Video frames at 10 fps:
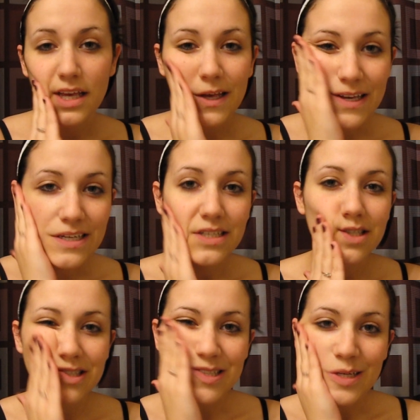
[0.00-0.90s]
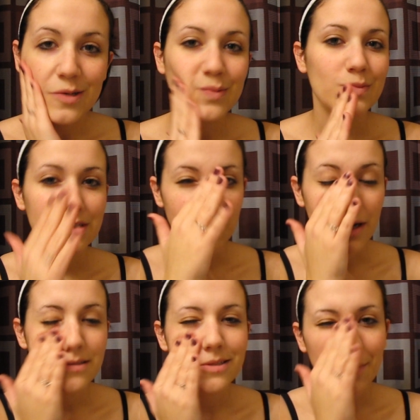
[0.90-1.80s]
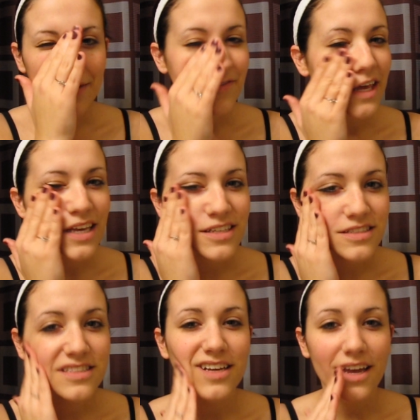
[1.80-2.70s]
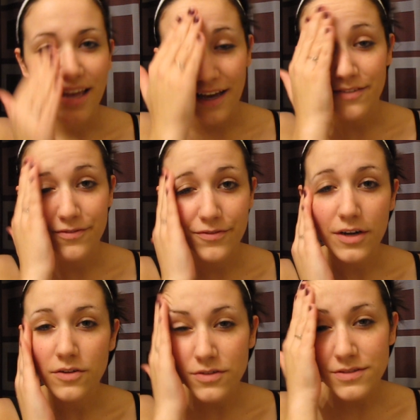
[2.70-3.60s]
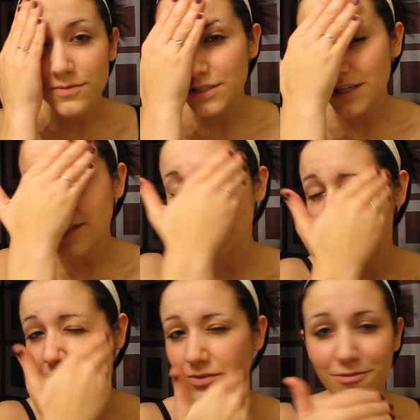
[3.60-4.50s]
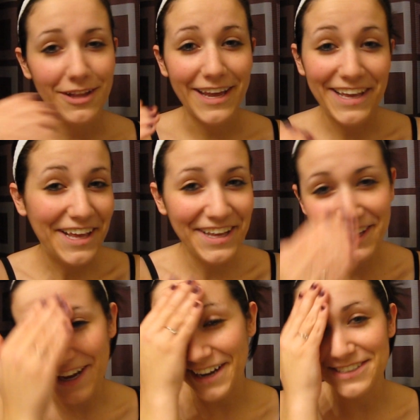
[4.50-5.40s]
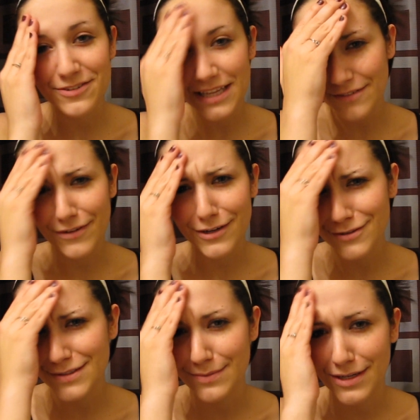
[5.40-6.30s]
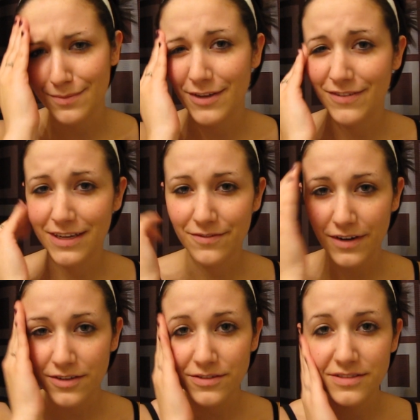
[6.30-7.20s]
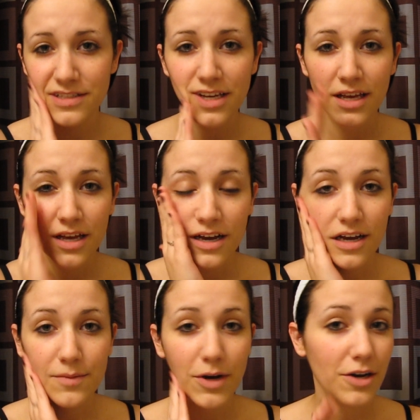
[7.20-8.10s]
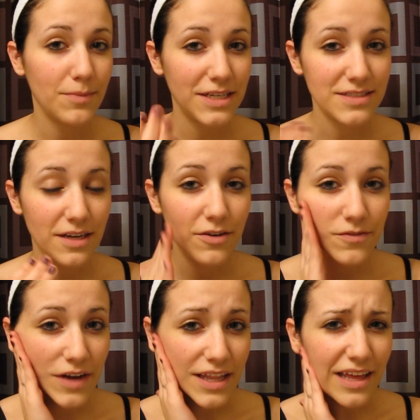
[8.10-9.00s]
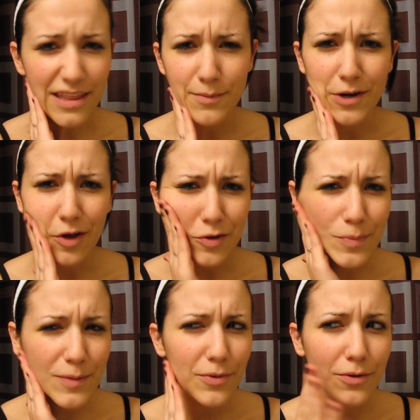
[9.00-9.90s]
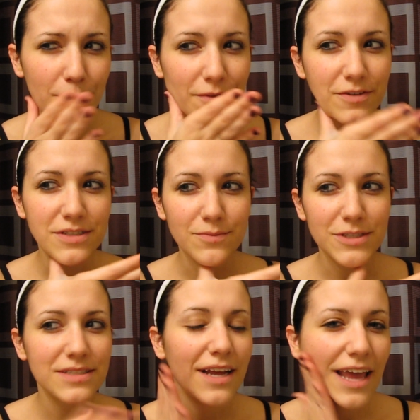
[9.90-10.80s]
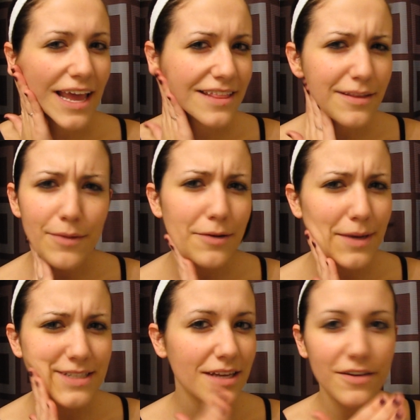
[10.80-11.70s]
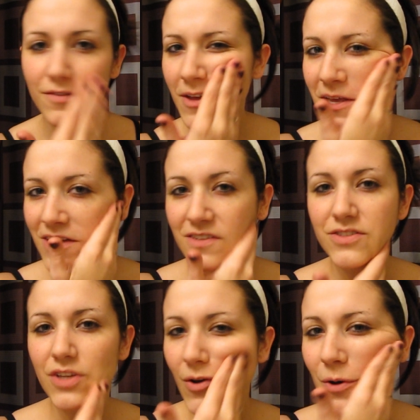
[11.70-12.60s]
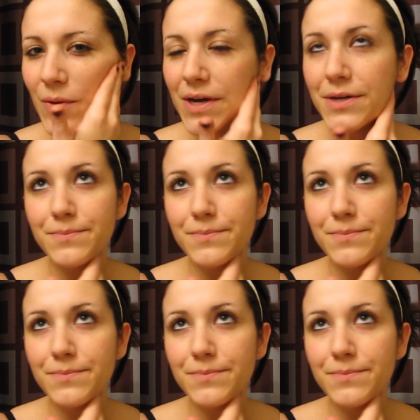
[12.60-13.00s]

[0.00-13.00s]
and some spots on my face. I have freckles, which I don't like. I don't like freckles. I'm not a big fan of freckles on myself. I like them on other people, but for some reason I hate them on myself. So,